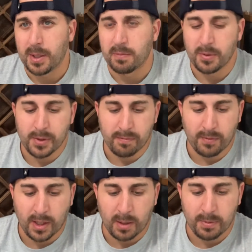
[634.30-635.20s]
for the
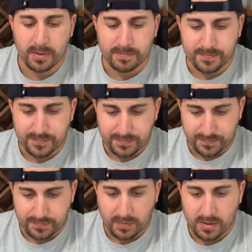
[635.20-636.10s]
environment.
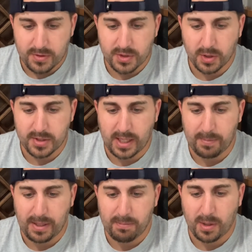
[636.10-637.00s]
So the
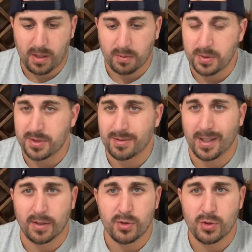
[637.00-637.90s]
type I bought was like